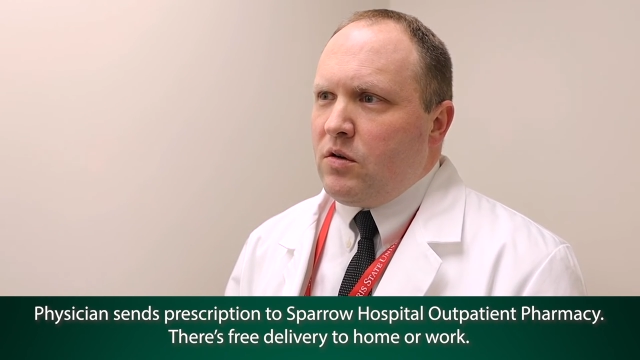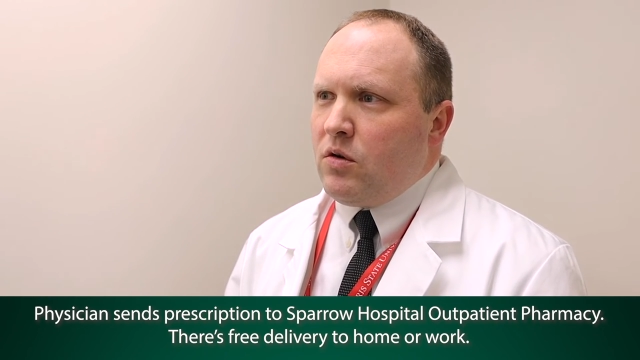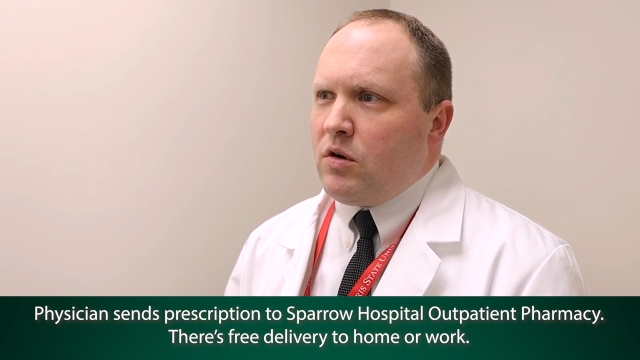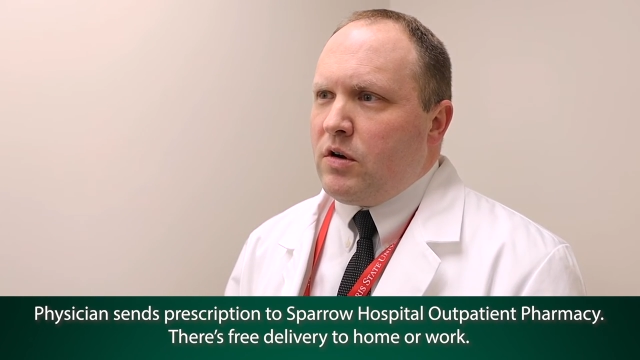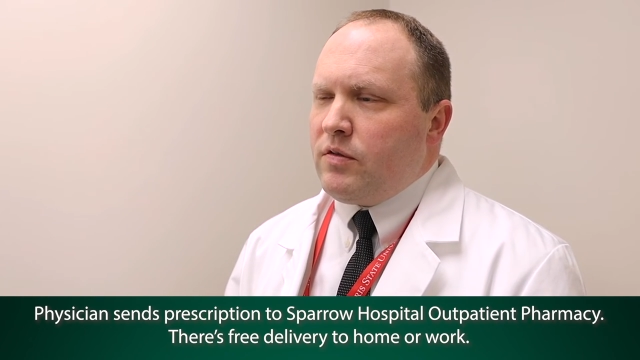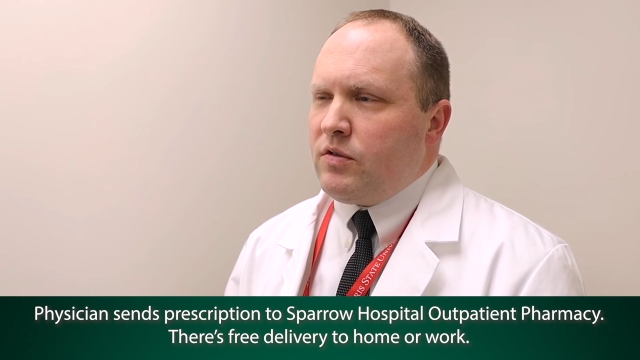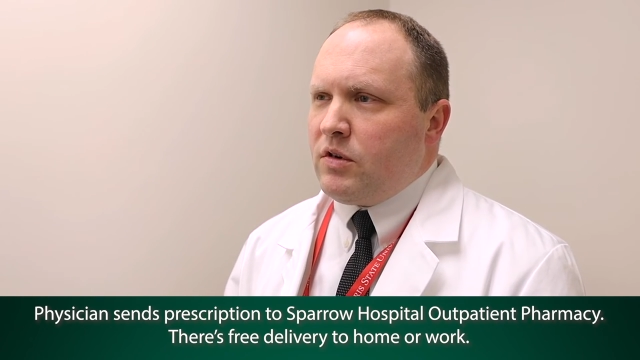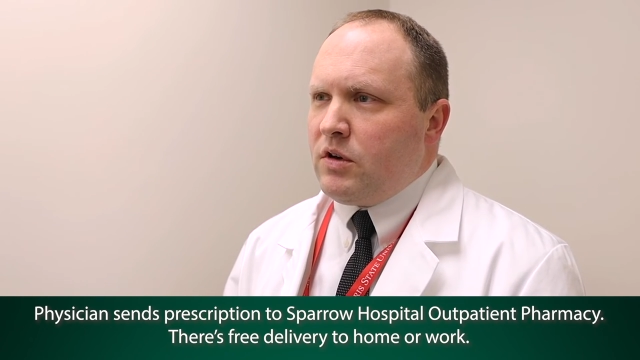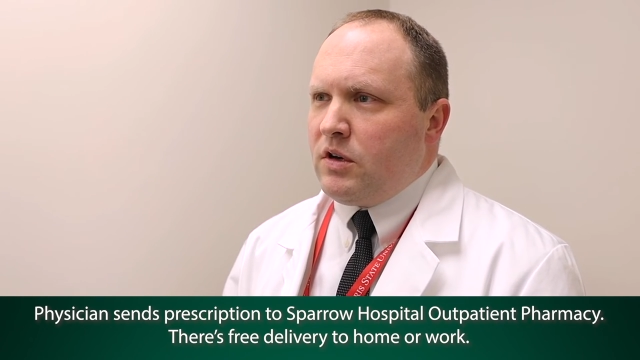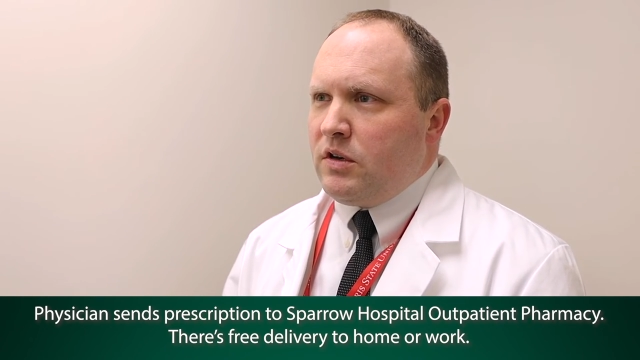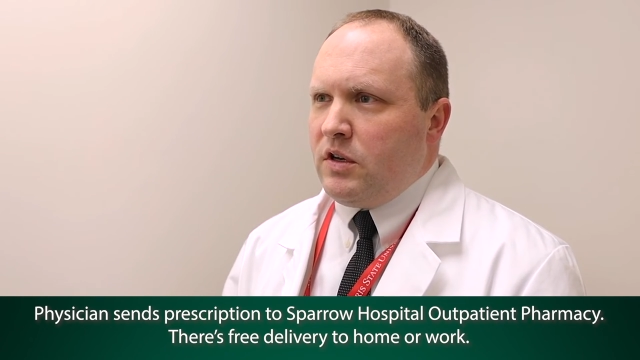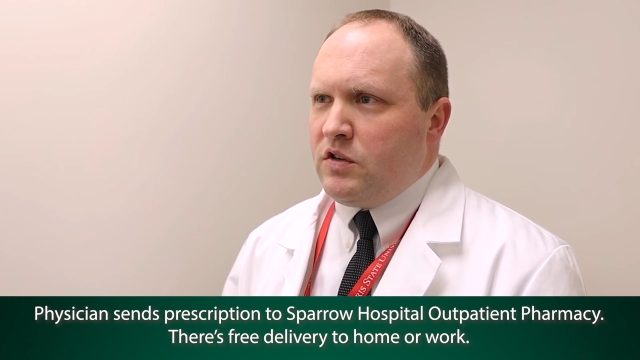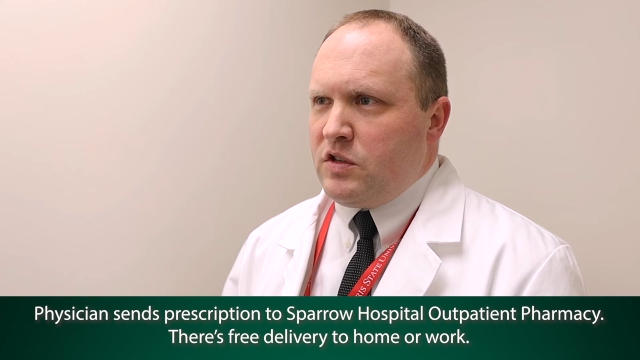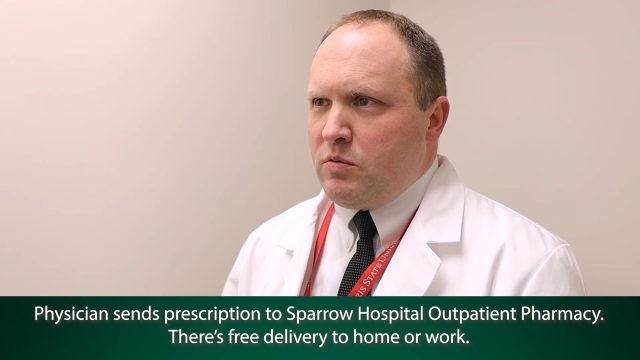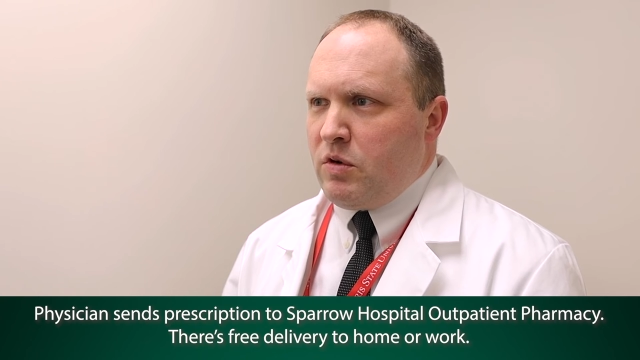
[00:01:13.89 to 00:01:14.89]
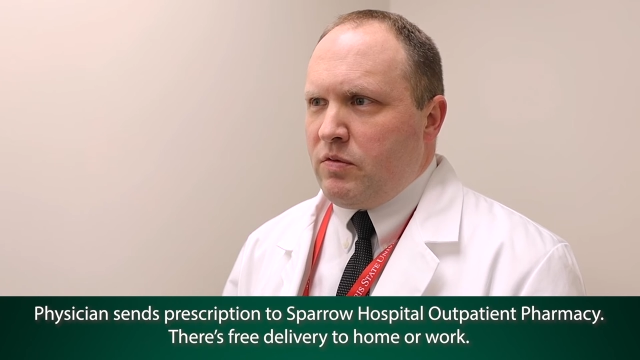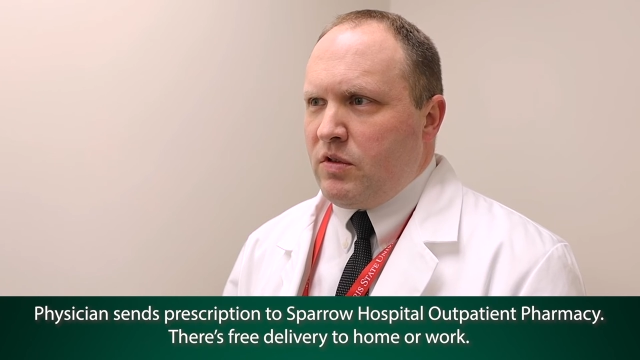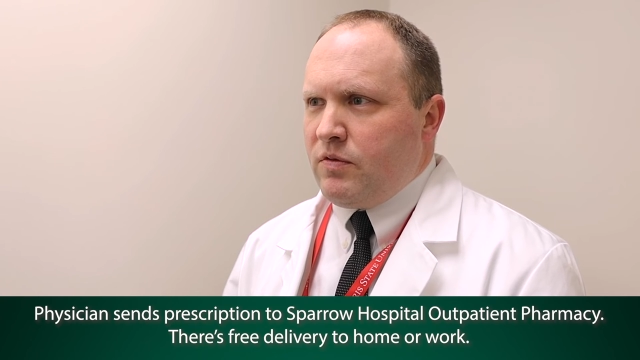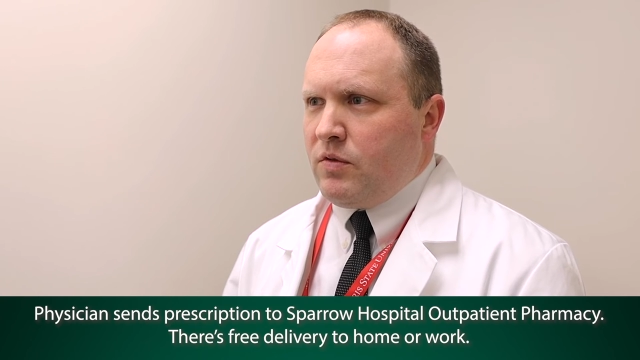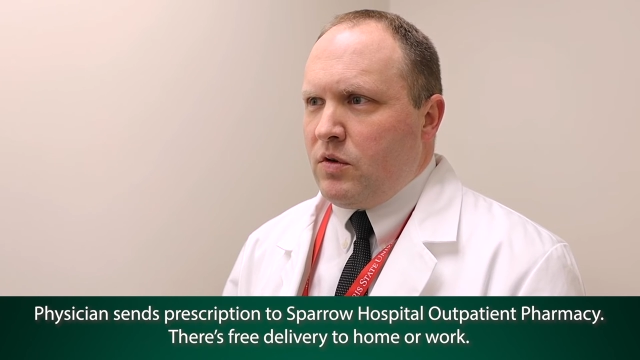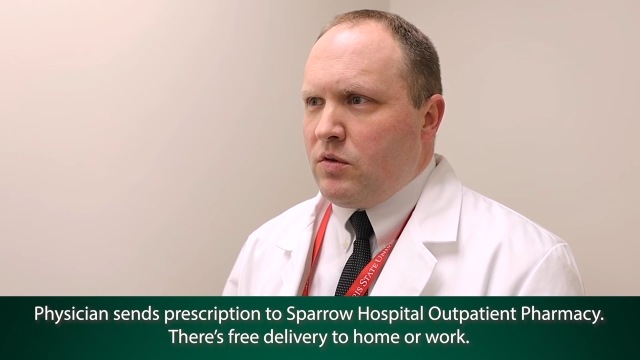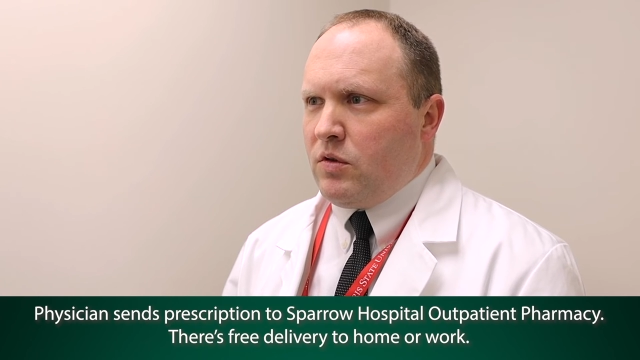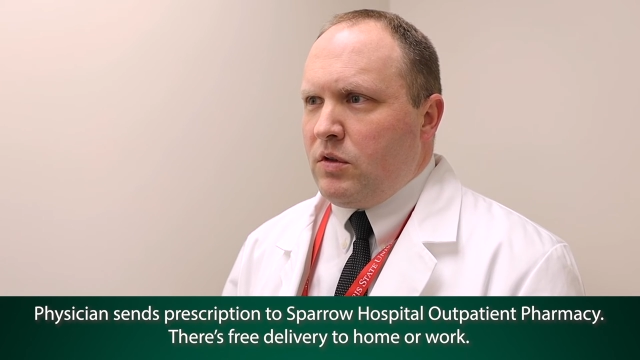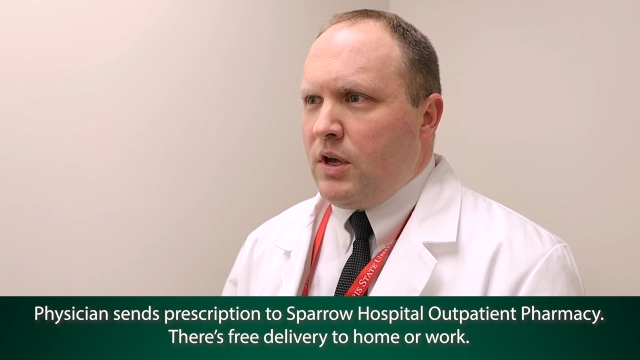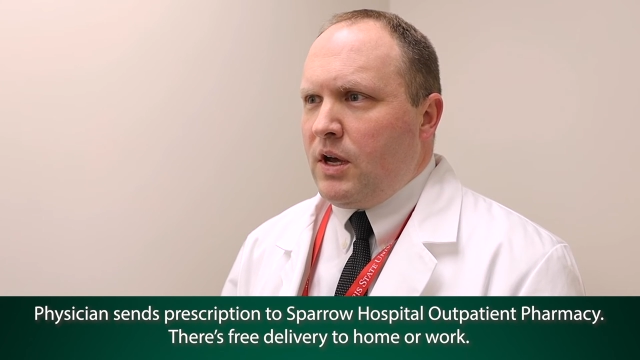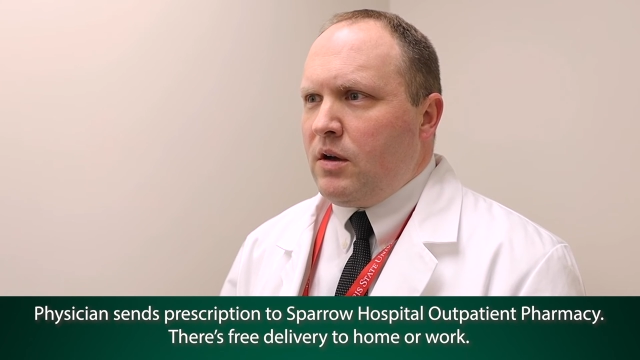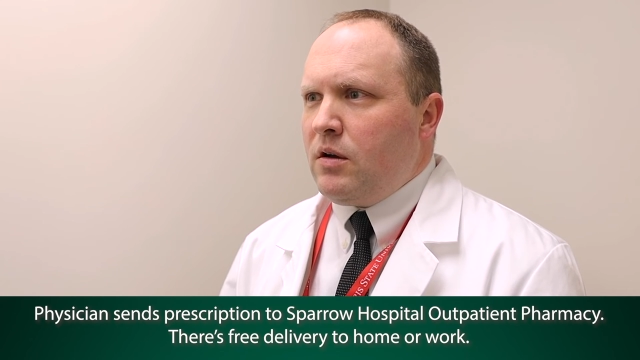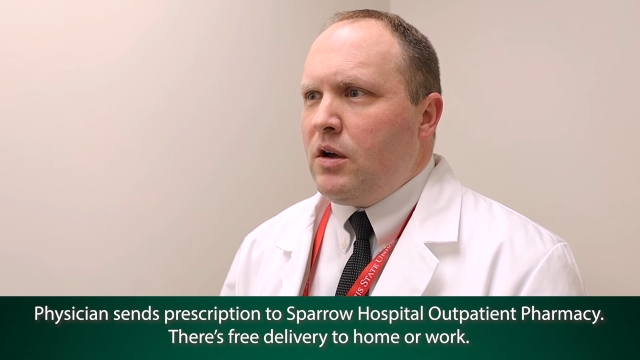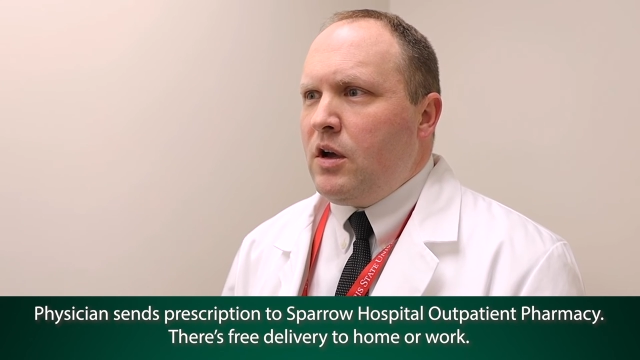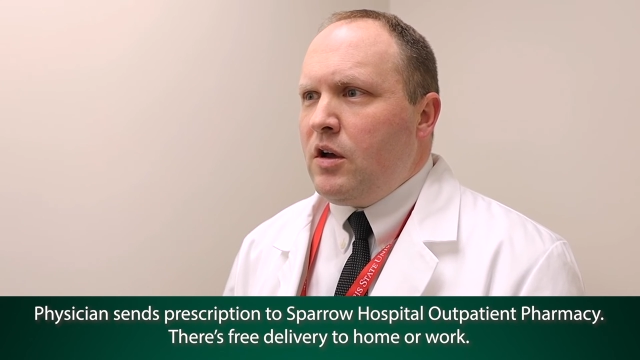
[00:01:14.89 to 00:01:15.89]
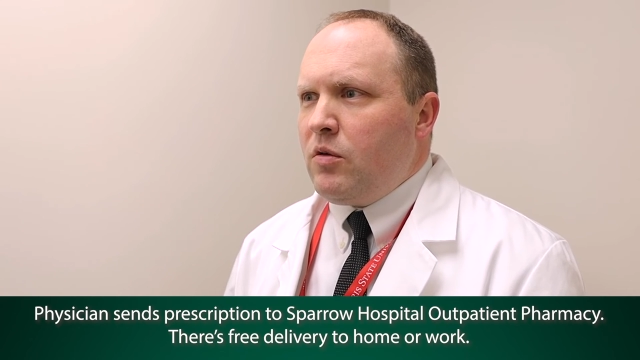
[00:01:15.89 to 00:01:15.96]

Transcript: or if they're going to teach them over the phone, do that.